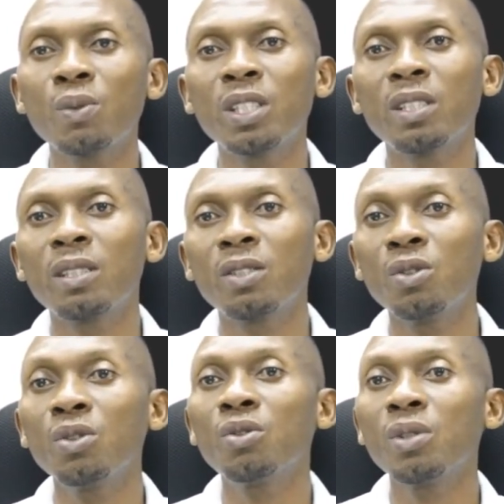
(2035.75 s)
which is
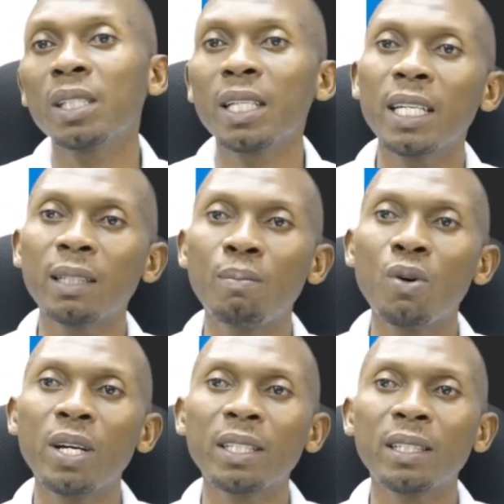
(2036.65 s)
used to indicate
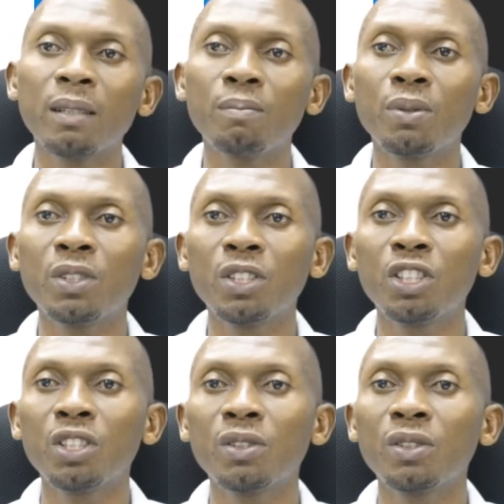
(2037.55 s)
points and
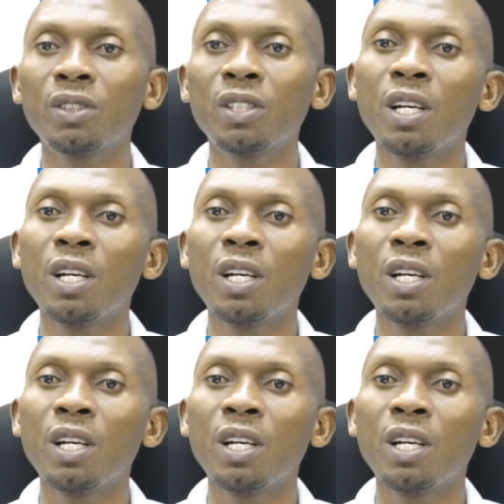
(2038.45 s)
positions